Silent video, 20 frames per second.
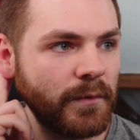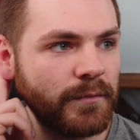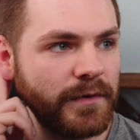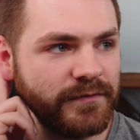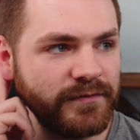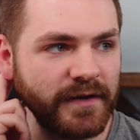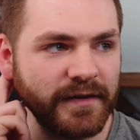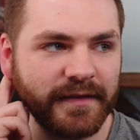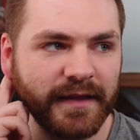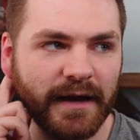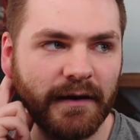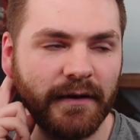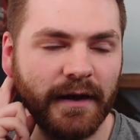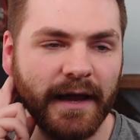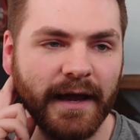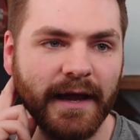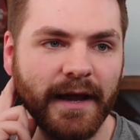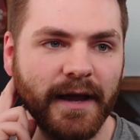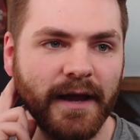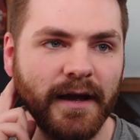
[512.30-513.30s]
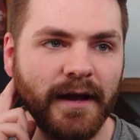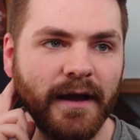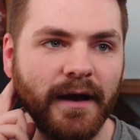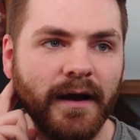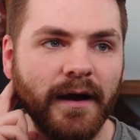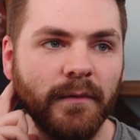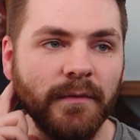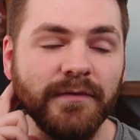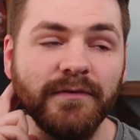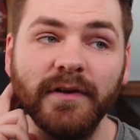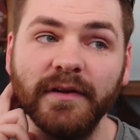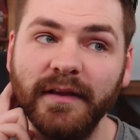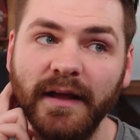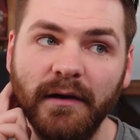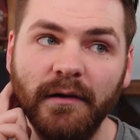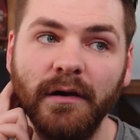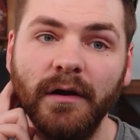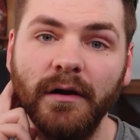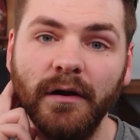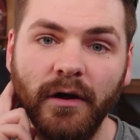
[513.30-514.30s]
We've checked out a uh, we've checked
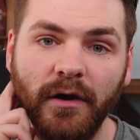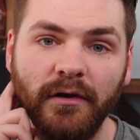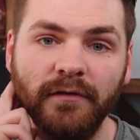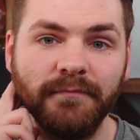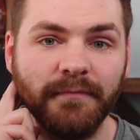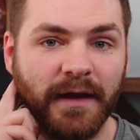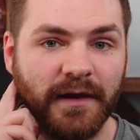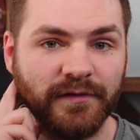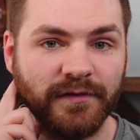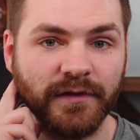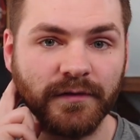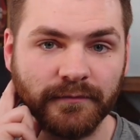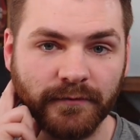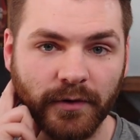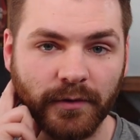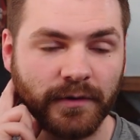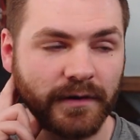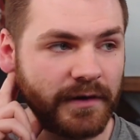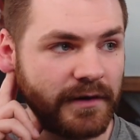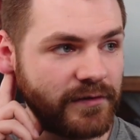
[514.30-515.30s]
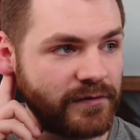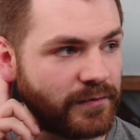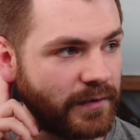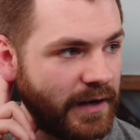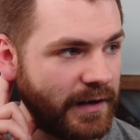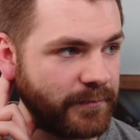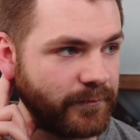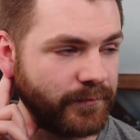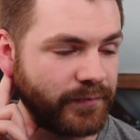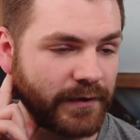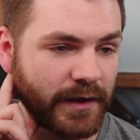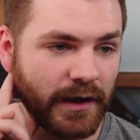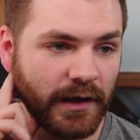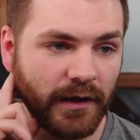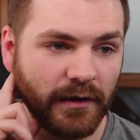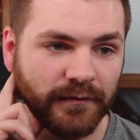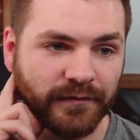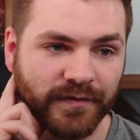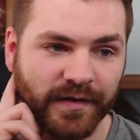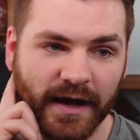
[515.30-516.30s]
out a lot of Mexican vocalists, right? A
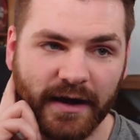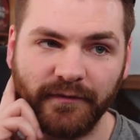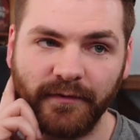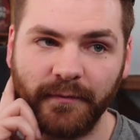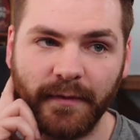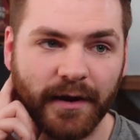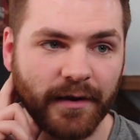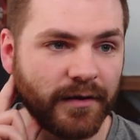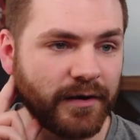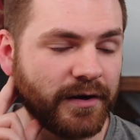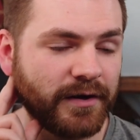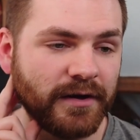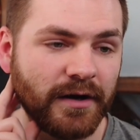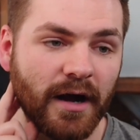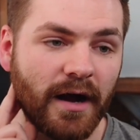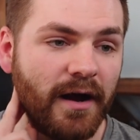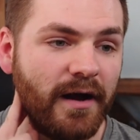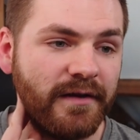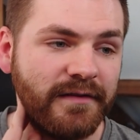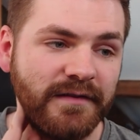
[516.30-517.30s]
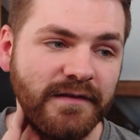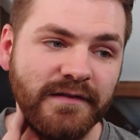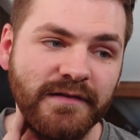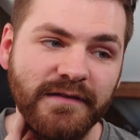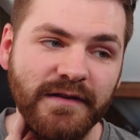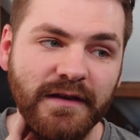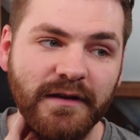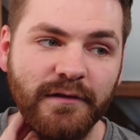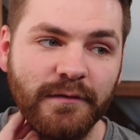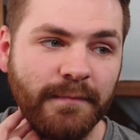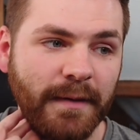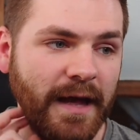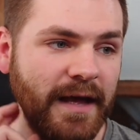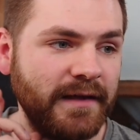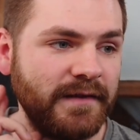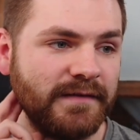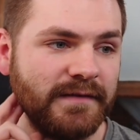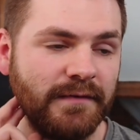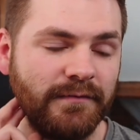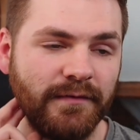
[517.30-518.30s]
lot of South American artists, singers,
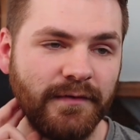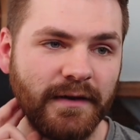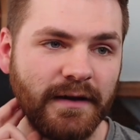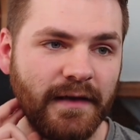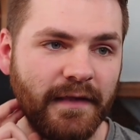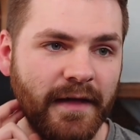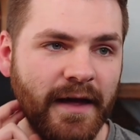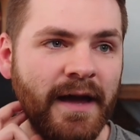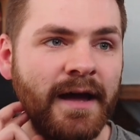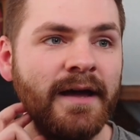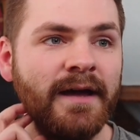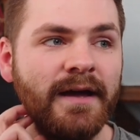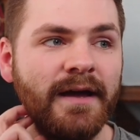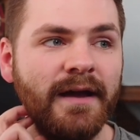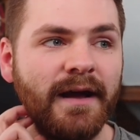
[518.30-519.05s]
bands, and everything like that.